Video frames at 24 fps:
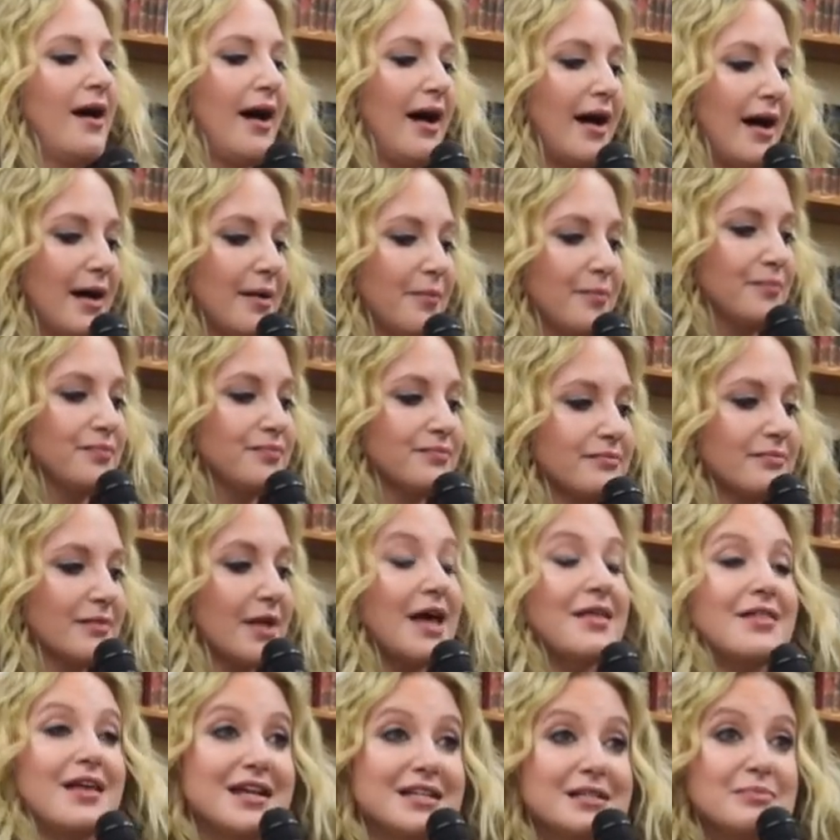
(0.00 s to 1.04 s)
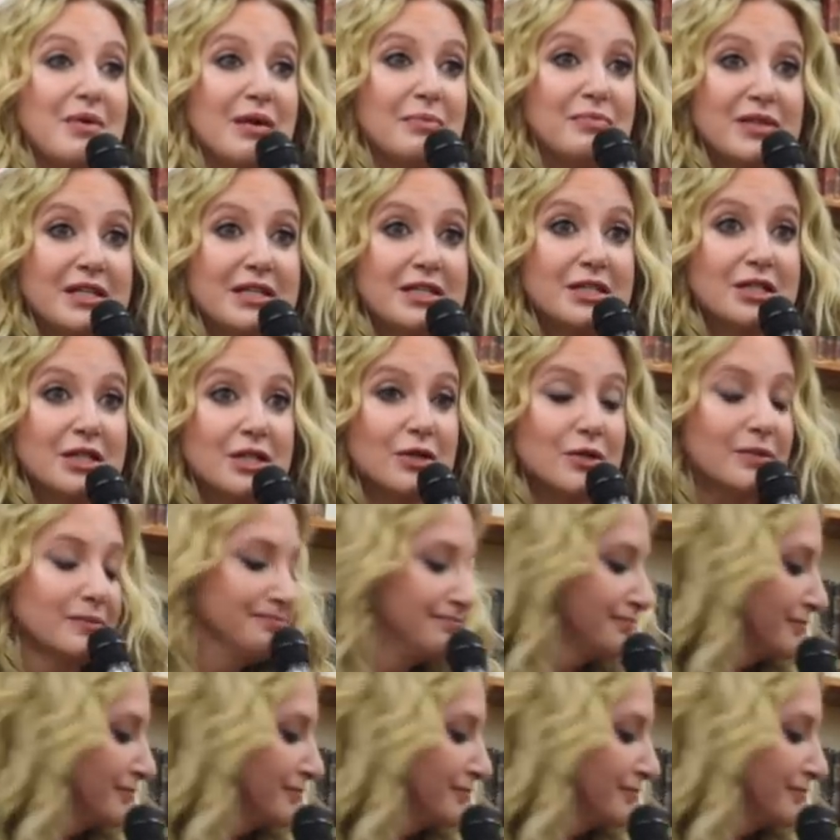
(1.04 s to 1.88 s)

And that is my plea to you.